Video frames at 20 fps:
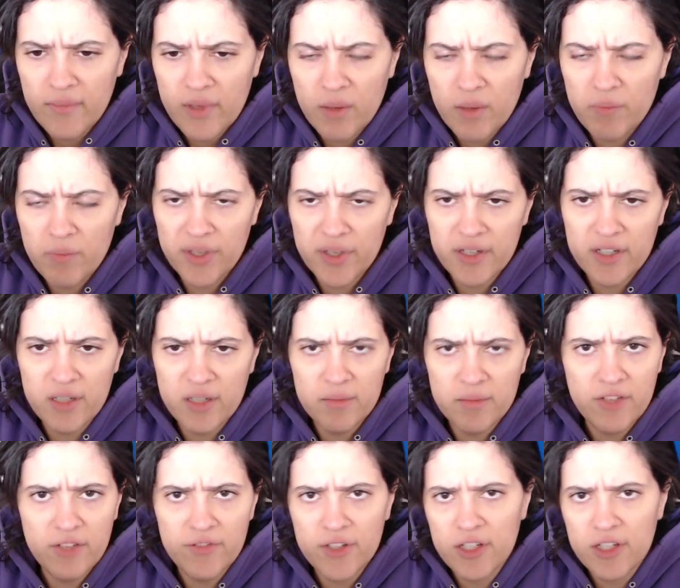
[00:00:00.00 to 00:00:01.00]
But
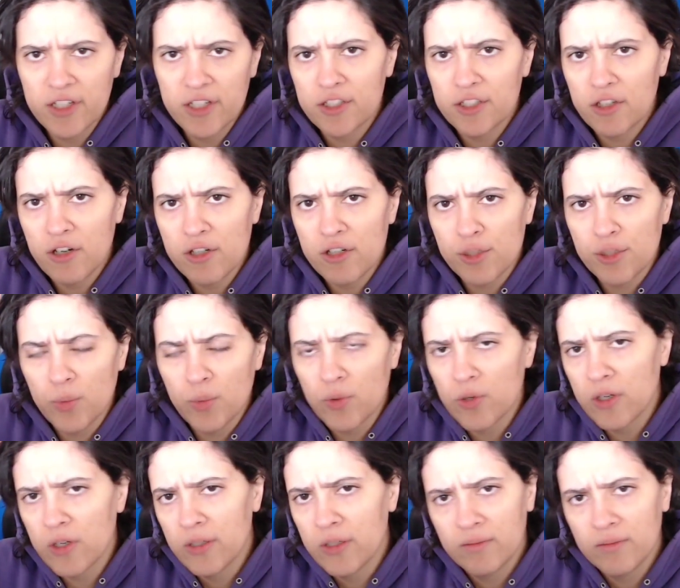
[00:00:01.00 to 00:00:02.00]
if you're gonna charge
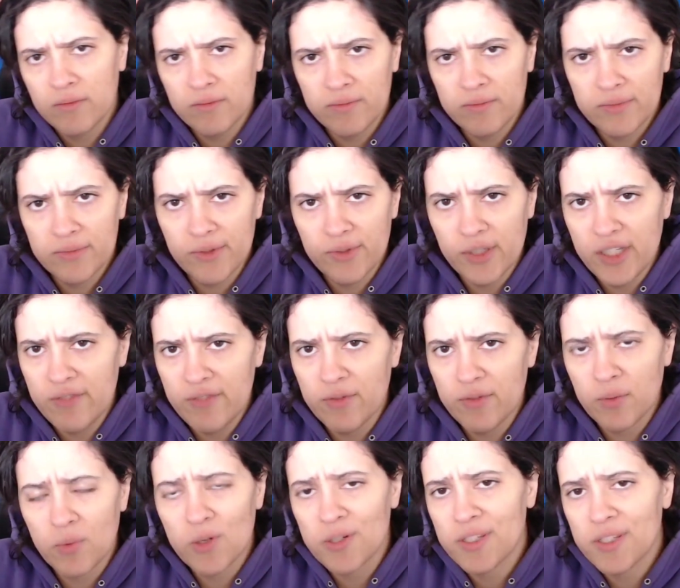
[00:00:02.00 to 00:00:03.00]
more for
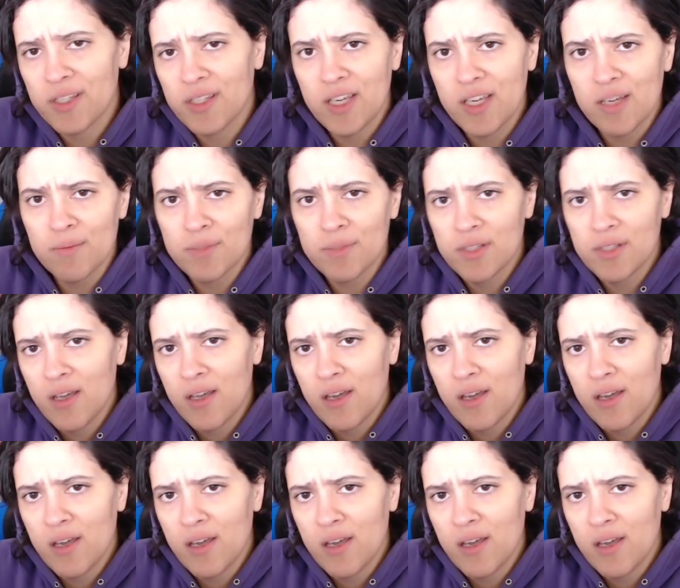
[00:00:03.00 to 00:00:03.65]
even worse games,